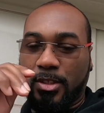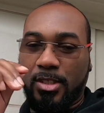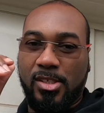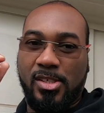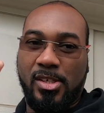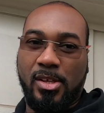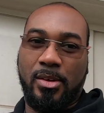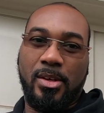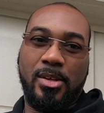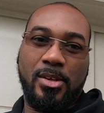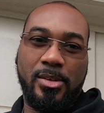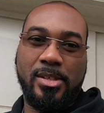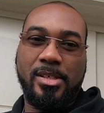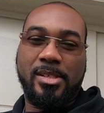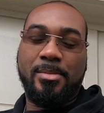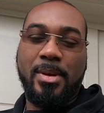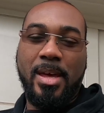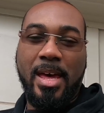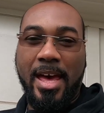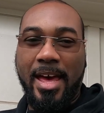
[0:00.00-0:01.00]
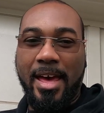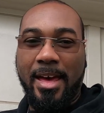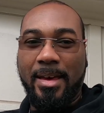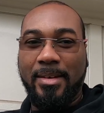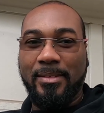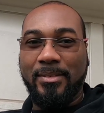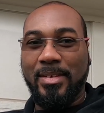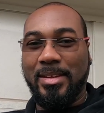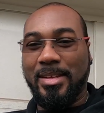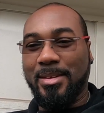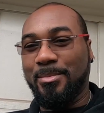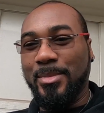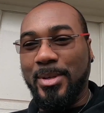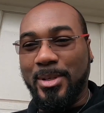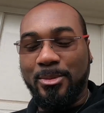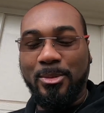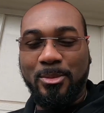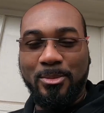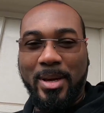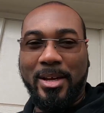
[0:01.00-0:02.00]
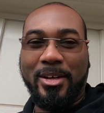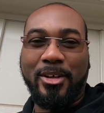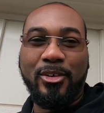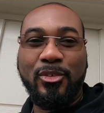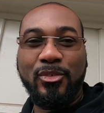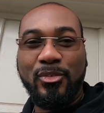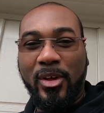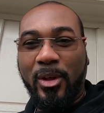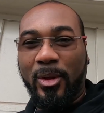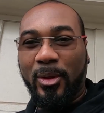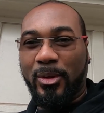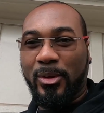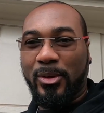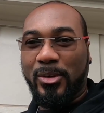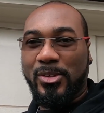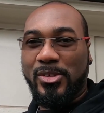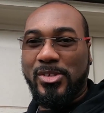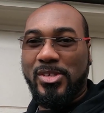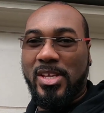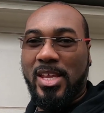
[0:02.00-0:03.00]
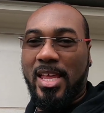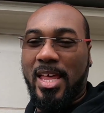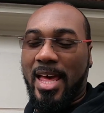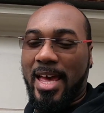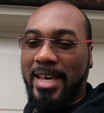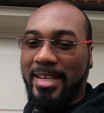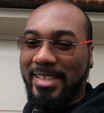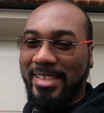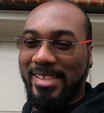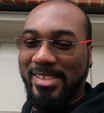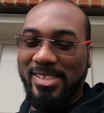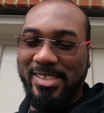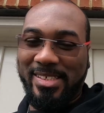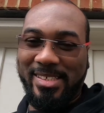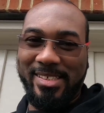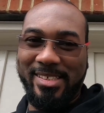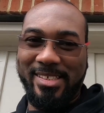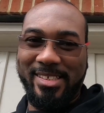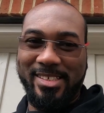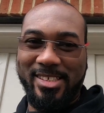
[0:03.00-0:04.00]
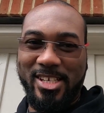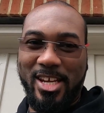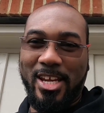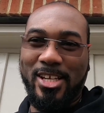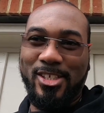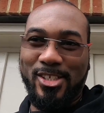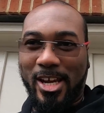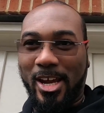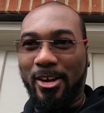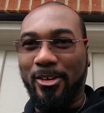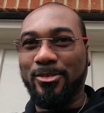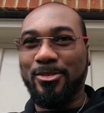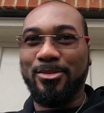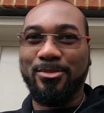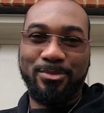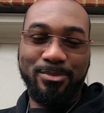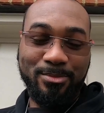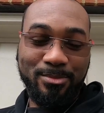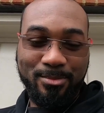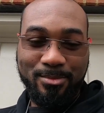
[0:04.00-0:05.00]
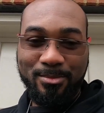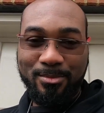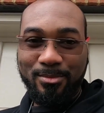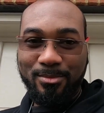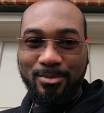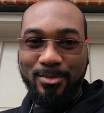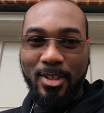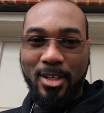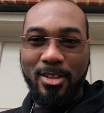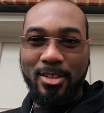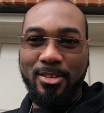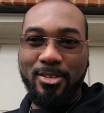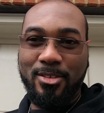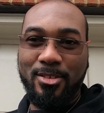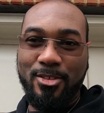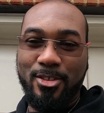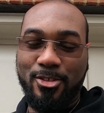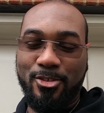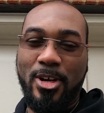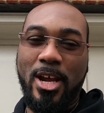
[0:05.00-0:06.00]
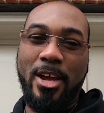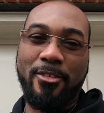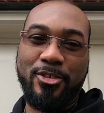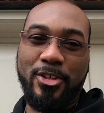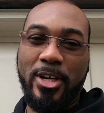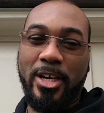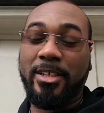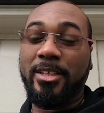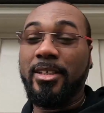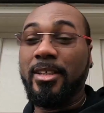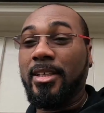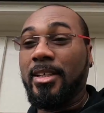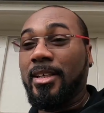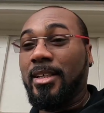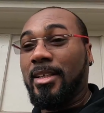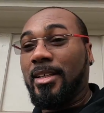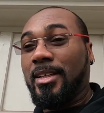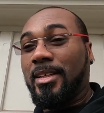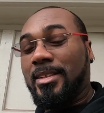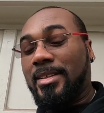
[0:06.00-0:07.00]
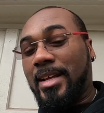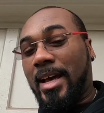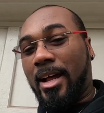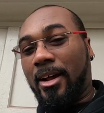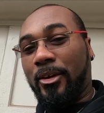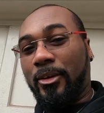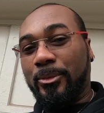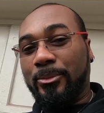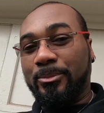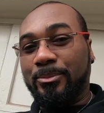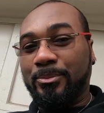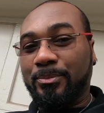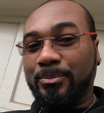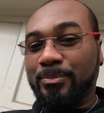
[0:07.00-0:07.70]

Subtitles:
So in order to have the minimum amount of failures, I need to change out the drivetrain. Now